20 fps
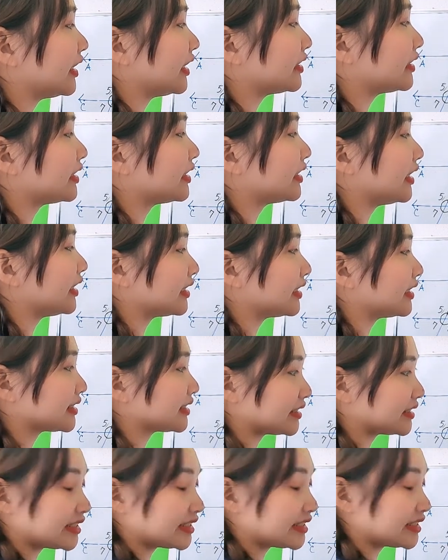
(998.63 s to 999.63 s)
Okay,
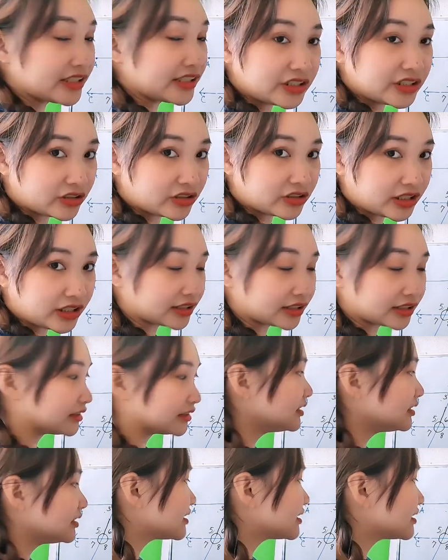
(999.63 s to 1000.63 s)
exterior angles meaning